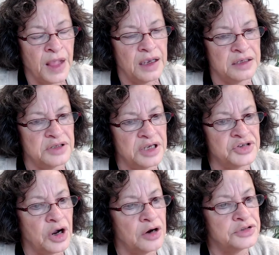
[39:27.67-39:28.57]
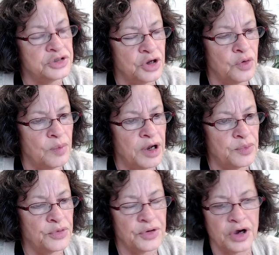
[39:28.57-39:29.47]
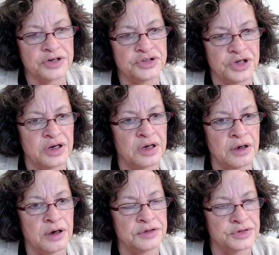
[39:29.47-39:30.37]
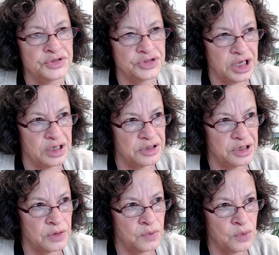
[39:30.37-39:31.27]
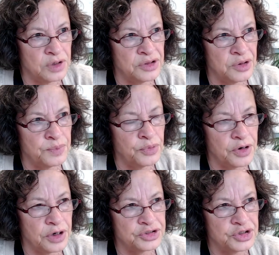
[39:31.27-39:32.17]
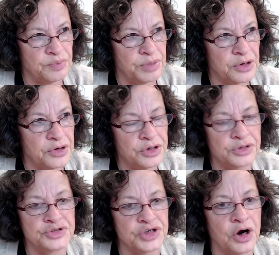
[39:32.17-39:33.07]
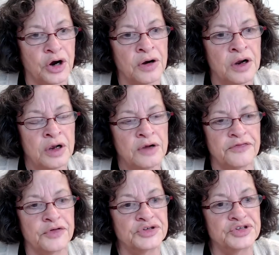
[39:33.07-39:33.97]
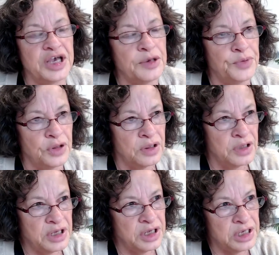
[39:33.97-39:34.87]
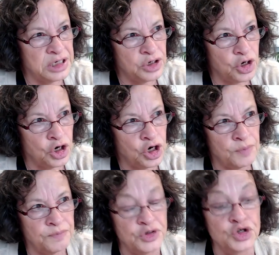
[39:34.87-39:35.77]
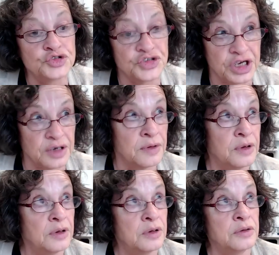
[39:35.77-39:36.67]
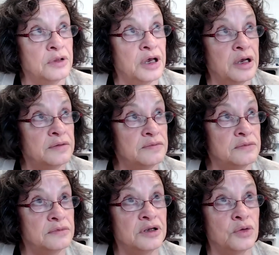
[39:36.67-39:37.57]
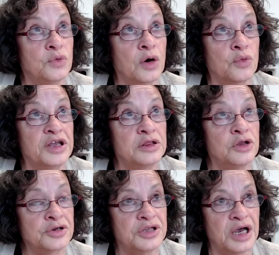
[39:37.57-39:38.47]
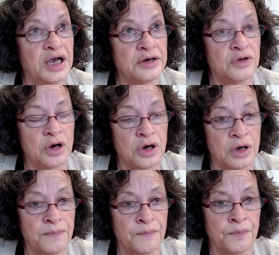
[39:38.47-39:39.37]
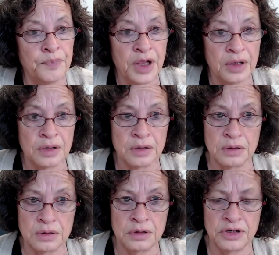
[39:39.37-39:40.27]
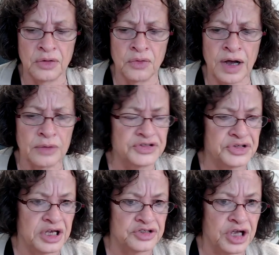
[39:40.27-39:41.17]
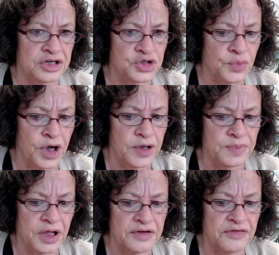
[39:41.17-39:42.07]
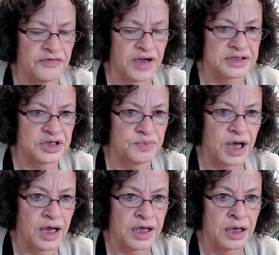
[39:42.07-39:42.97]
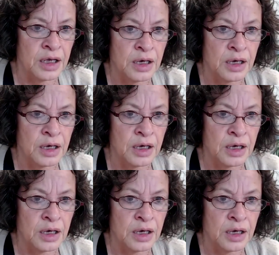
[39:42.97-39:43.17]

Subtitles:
it's hard to know about production and understanding what the production barriers are. For example, in nursing, that, where we looked at, how is the educational pipeline affected by